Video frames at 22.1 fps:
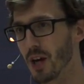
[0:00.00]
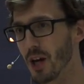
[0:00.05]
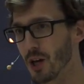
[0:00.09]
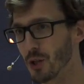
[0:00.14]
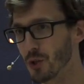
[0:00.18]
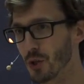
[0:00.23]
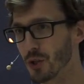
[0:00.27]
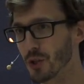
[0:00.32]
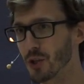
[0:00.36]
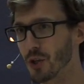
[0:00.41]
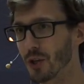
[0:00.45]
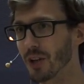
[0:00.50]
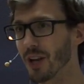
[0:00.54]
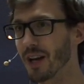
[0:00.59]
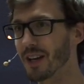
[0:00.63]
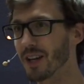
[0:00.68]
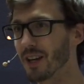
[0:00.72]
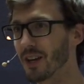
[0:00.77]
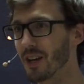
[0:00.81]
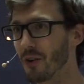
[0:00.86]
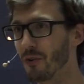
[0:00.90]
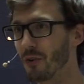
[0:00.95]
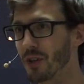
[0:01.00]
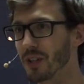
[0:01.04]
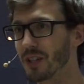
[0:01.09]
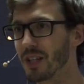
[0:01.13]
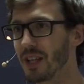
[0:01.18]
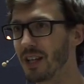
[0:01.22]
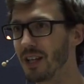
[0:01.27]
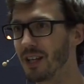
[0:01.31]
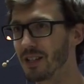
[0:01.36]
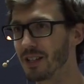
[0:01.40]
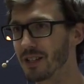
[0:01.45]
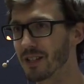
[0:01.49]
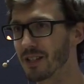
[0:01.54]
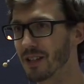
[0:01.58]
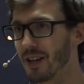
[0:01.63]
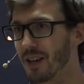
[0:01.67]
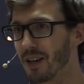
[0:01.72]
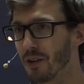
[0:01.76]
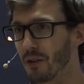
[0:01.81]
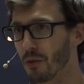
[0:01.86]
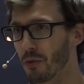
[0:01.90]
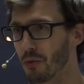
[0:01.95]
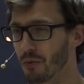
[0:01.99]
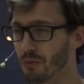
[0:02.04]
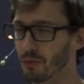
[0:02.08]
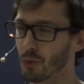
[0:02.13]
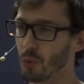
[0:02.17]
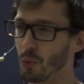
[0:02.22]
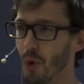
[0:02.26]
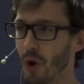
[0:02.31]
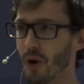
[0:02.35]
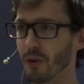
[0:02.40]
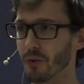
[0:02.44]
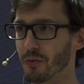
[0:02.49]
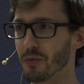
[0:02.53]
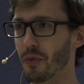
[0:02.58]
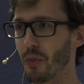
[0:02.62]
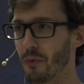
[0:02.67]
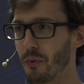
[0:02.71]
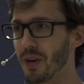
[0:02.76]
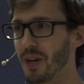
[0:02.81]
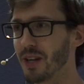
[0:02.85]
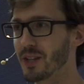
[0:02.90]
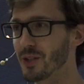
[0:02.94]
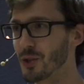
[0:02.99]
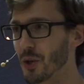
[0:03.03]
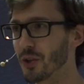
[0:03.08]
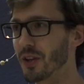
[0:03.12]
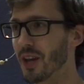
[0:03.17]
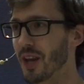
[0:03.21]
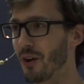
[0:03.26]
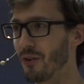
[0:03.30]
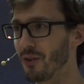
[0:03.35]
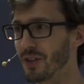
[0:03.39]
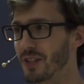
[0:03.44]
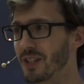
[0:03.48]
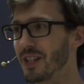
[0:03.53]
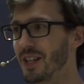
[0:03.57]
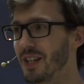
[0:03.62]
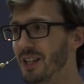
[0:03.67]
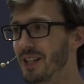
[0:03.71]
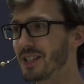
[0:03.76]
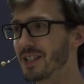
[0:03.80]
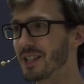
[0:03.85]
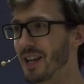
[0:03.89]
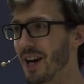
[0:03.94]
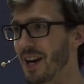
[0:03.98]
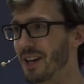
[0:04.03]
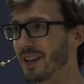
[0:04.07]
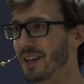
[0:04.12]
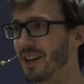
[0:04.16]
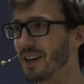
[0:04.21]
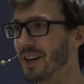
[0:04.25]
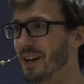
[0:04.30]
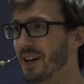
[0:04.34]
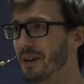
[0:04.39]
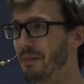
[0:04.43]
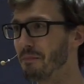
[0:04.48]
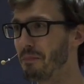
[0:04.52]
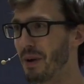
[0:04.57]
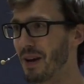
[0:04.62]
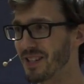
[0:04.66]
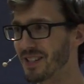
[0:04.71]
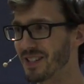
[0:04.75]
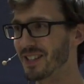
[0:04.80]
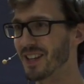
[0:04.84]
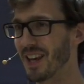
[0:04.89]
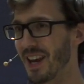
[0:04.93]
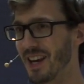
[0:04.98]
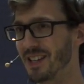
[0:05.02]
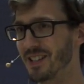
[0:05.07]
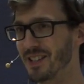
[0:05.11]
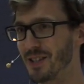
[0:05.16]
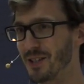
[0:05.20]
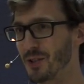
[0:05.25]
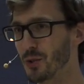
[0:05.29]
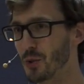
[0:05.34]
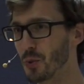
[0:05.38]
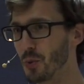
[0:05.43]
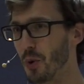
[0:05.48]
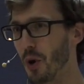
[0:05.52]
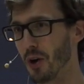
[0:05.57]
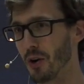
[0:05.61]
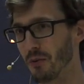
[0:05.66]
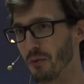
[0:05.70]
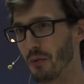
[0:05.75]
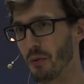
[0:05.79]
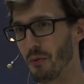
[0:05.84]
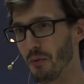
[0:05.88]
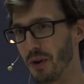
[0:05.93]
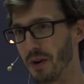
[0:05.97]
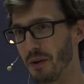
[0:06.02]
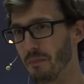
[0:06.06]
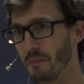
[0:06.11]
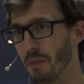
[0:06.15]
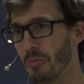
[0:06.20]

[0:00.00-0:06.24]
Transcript: So it's not like a guarantee. It's 2 out of 3, it's not guaranteed. It's like best case is 2 out of 3.